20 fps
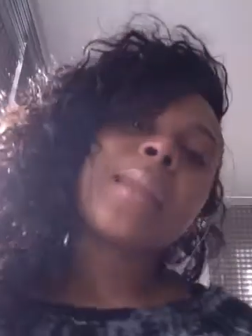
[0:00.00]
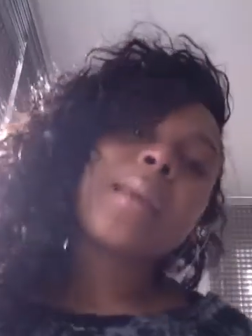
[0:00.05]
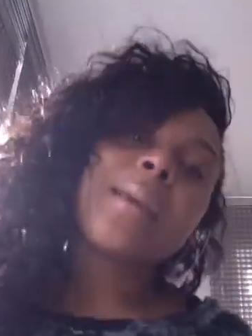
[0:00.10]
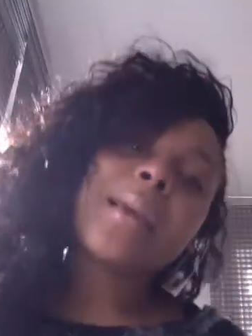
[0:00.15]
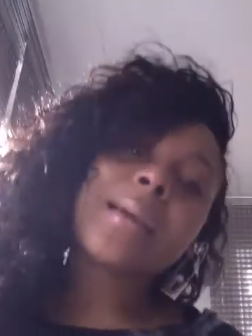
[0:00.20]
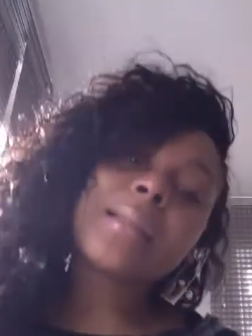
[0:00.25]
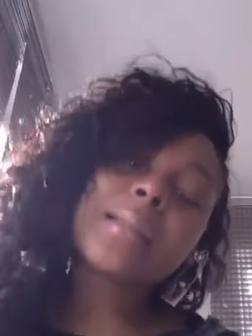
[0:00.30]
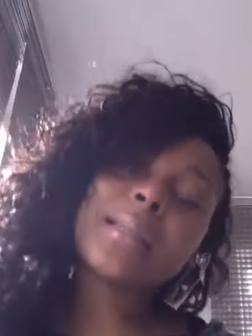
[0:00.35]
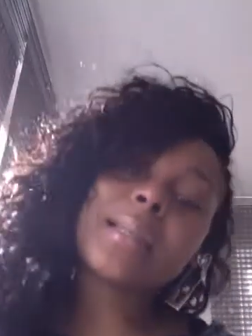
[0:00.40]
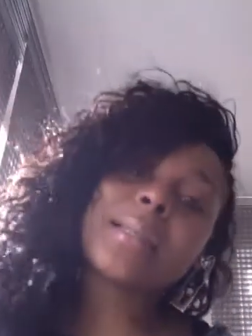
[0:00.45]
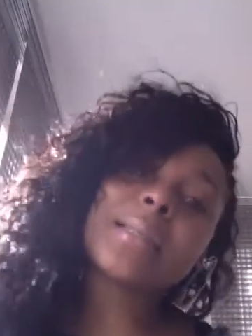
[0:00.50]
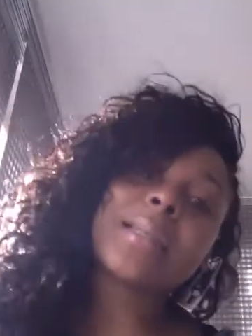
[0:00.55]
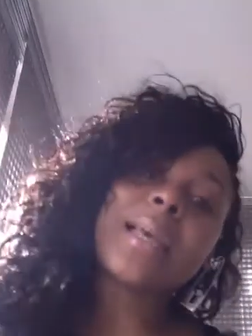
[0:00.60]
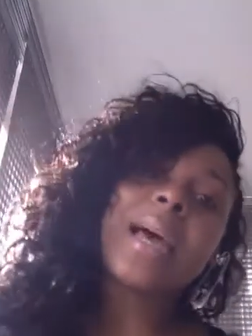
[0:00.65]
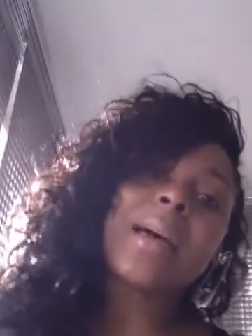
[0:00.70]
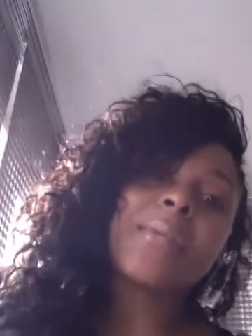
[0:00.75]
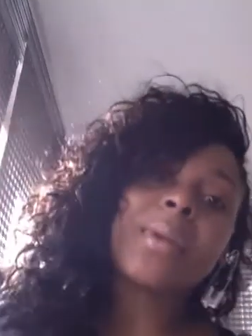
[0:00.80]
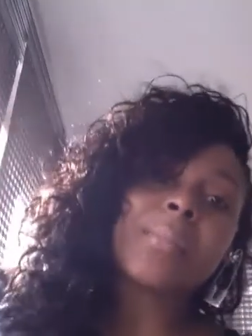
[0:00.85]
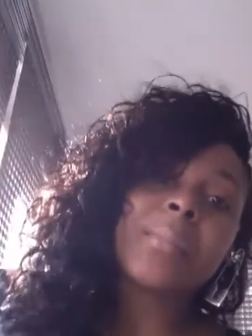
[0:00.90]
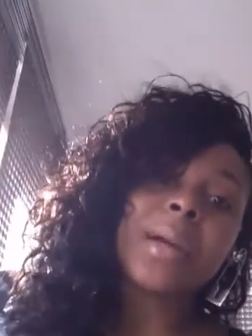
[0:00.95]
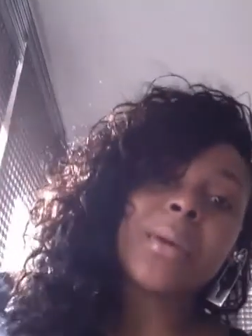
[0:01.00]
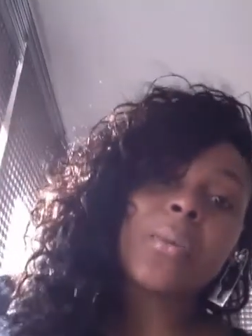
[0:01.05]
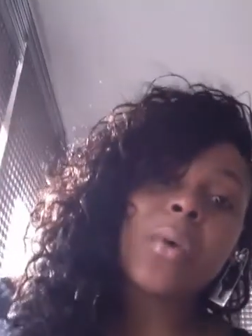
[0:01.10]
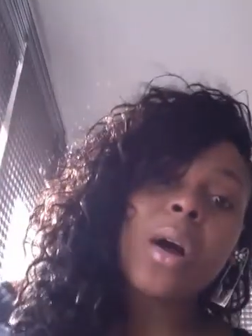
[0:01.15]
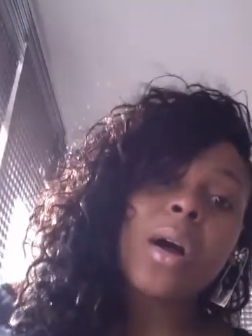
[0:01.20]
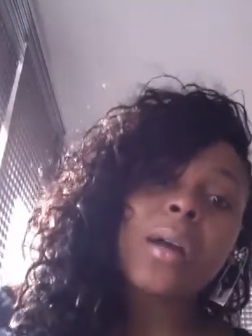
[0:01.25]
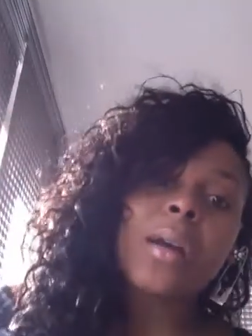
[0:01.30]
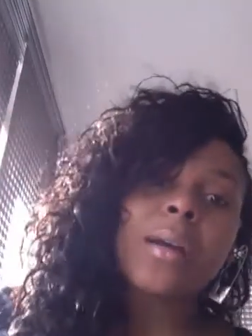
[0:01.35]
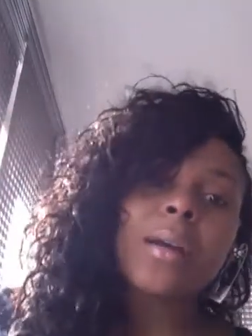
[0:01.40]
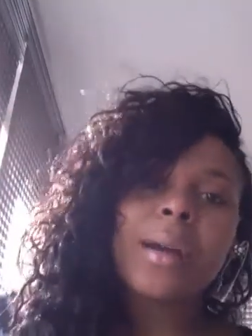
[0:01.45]
And since having my
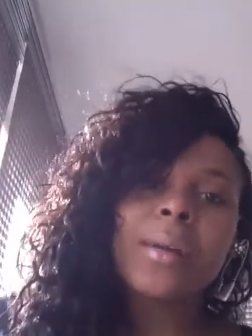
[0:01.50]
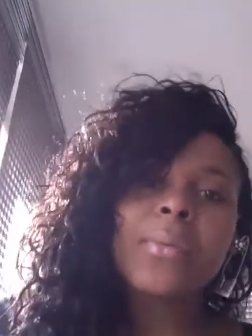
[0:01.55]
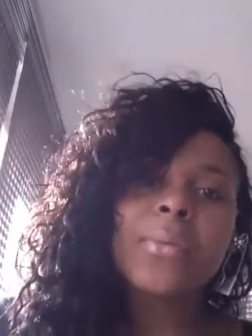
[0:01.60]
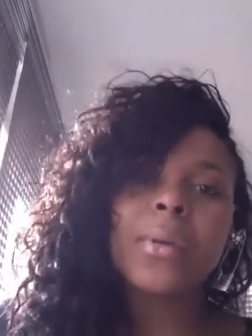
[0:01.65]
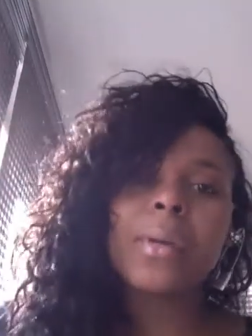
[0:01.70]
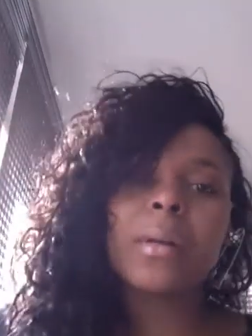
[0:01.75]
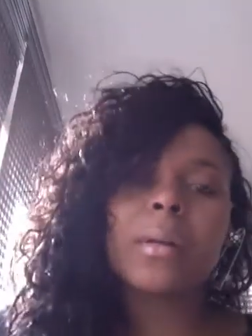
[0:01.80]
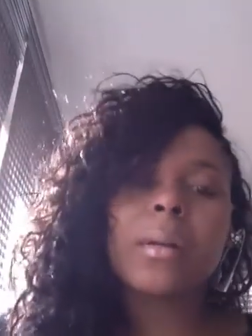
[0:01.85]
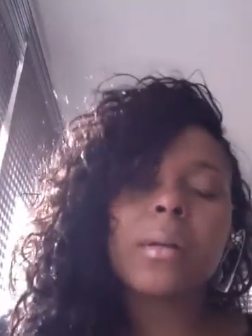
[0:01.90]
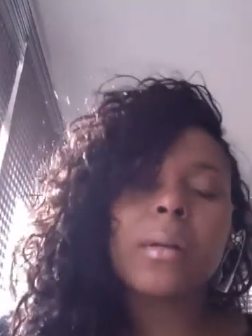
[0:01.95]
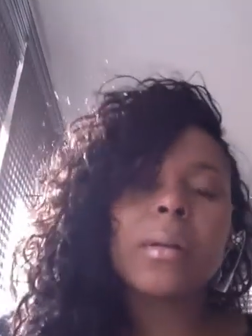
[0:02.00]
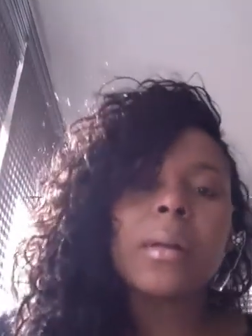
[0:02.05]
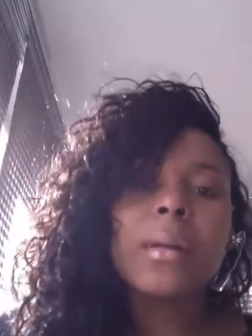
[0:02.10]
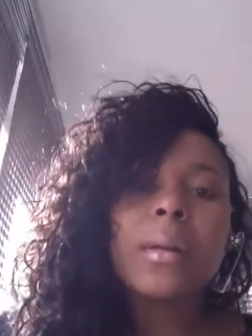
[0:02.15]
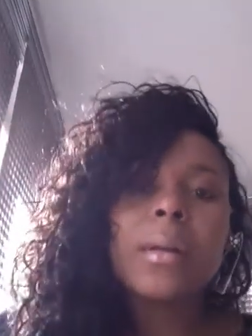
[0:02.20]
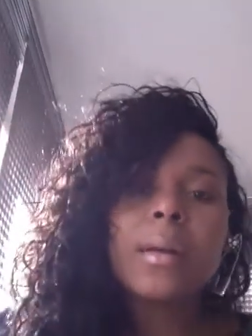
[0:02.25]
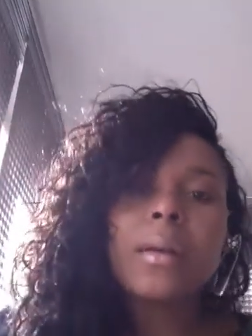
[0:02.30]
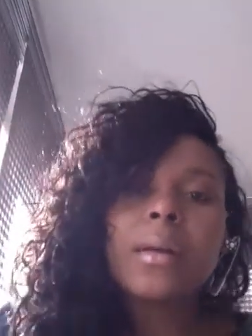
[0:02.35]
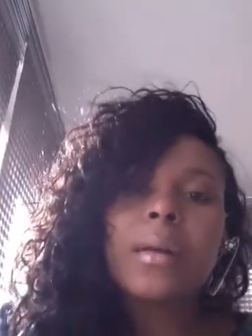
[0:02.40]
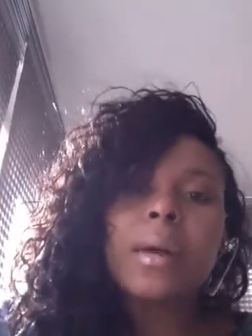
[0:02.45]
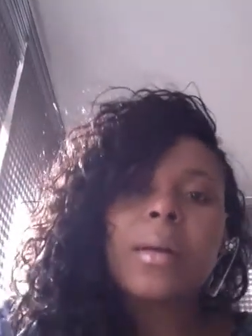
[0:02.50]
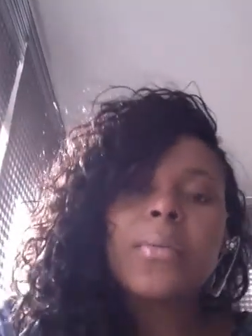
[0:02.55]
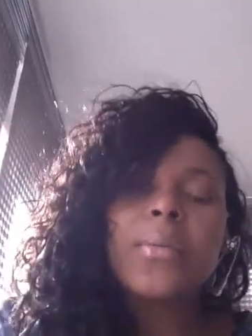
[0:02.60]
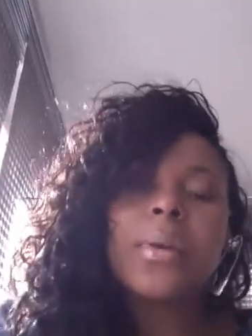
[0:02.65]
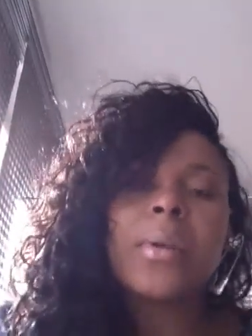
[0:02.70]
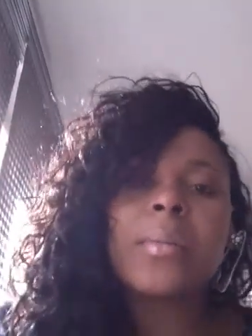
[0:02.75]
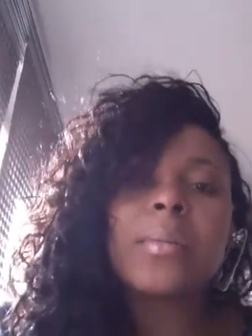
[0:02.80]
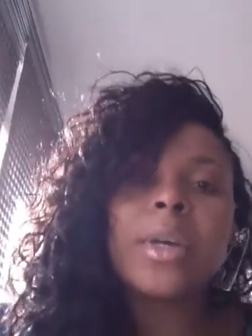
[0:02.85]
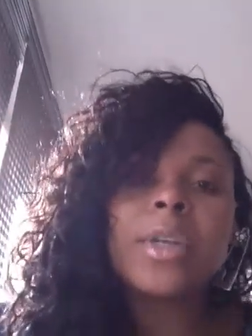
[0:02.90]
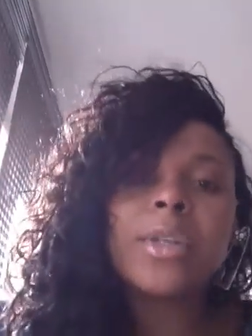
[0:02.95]
water, I feel
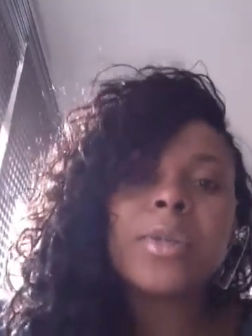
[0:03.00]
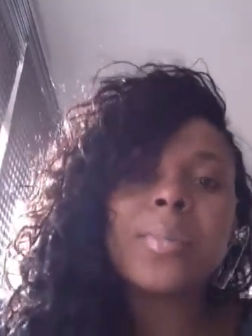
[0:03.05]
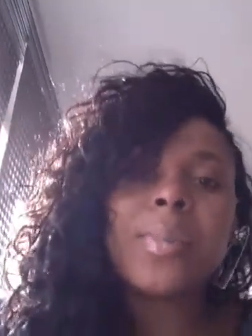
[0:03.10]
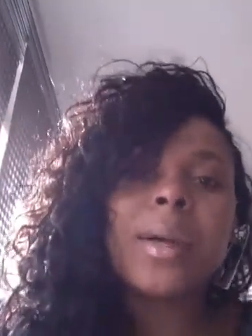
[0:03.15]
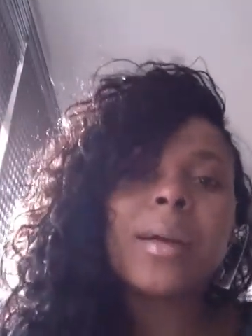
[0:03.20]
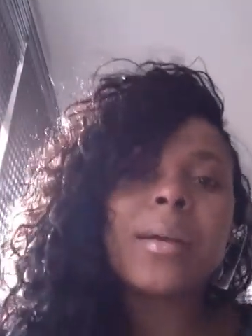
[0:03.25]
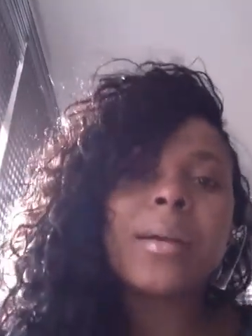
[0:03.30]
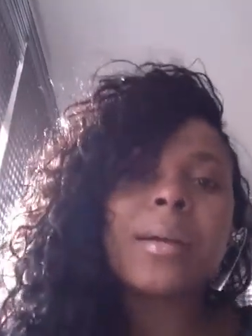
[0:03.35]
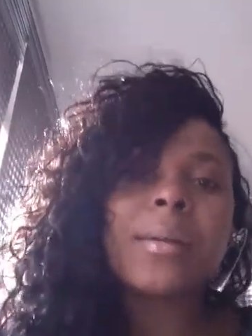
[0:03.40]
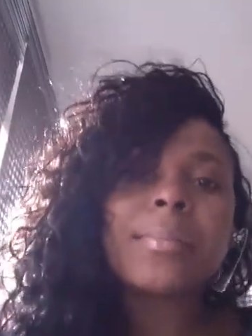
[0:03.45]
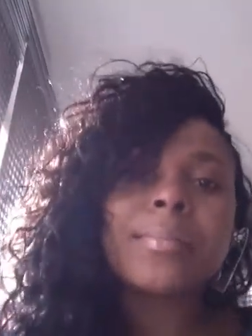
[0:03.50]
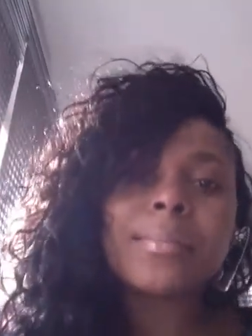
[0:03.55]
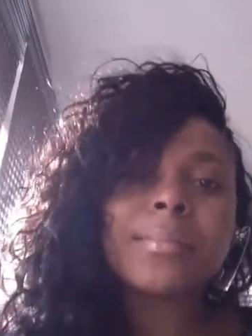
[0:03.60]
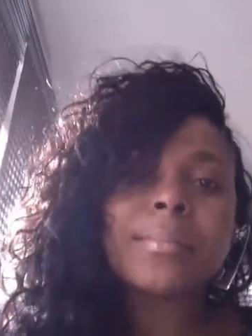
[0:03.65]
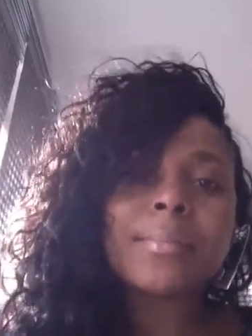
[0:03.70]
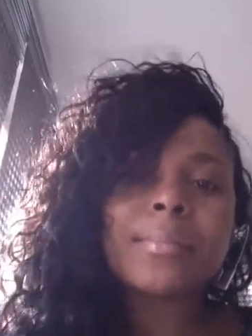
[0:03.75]
much better.